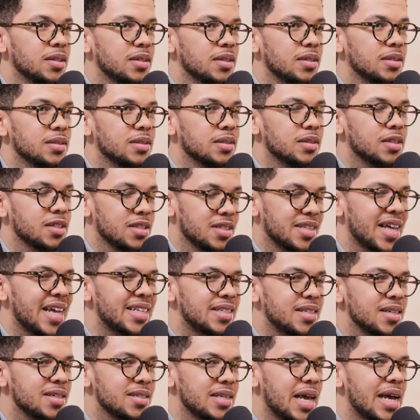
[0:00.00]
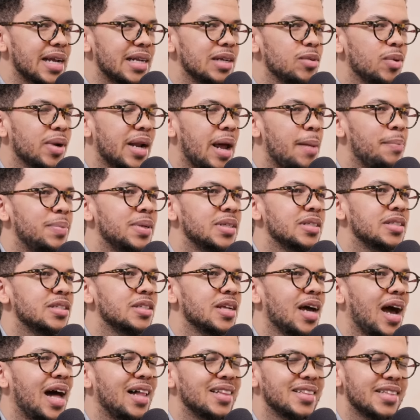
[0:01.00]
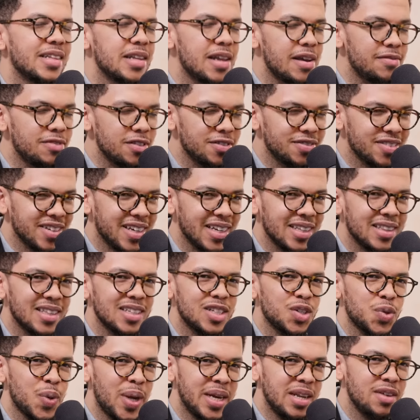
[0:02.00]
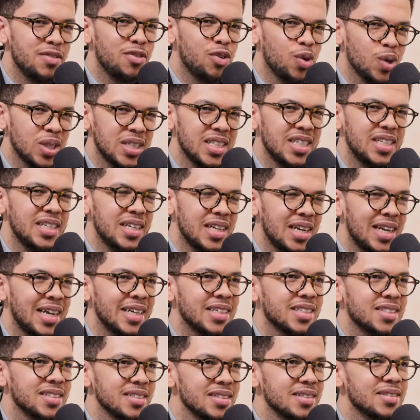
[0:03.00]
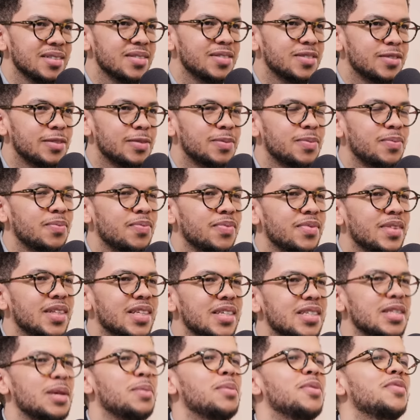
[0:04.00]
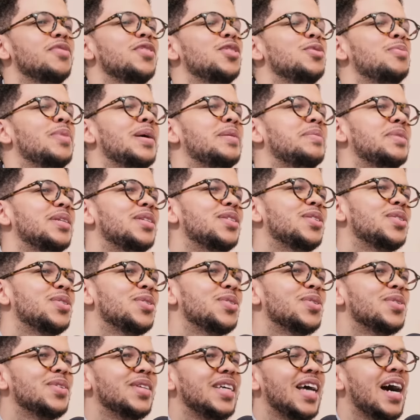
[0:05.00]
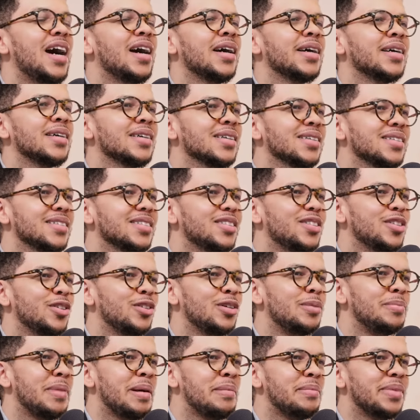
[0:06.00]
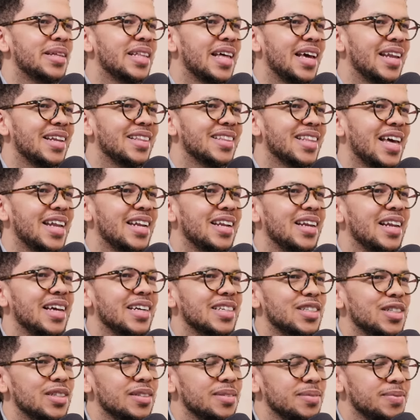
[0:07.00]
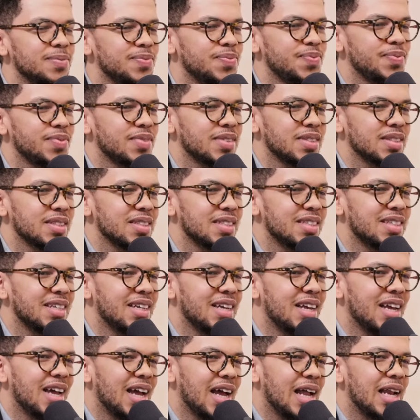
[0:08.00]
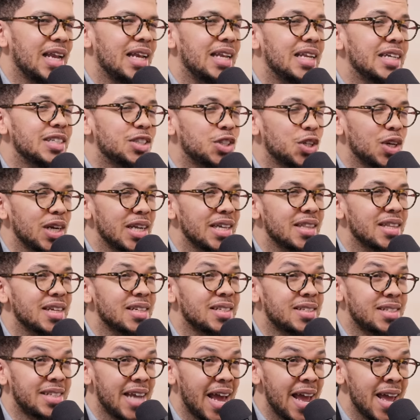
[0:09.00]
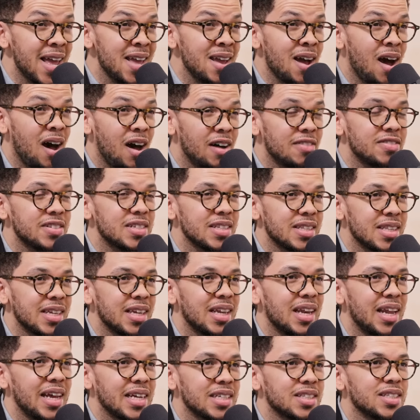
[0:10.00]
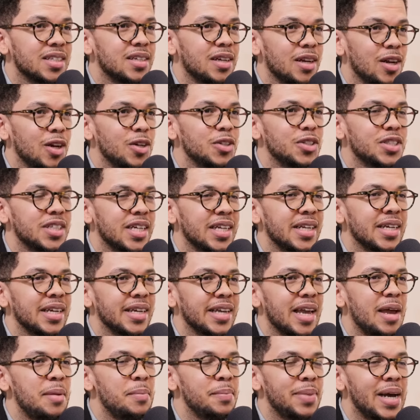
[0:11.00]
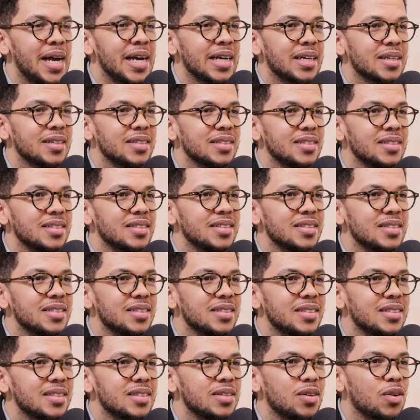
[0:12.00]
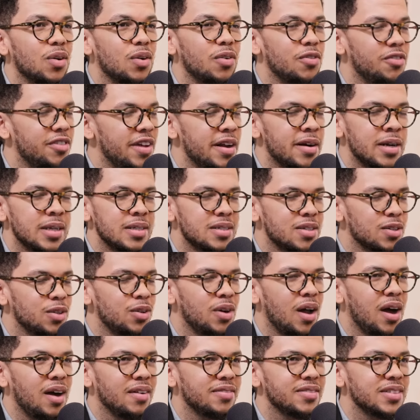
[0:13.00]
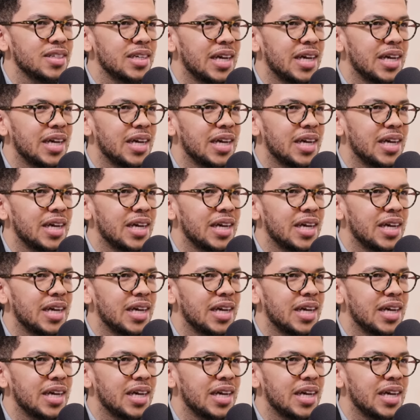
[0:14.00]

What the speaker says: Because that's exactly what happened. I'll never forget the 2014 election. Some of you may be too young to remember that election. Literally the day after the election, load shedding came back. Or very soon after.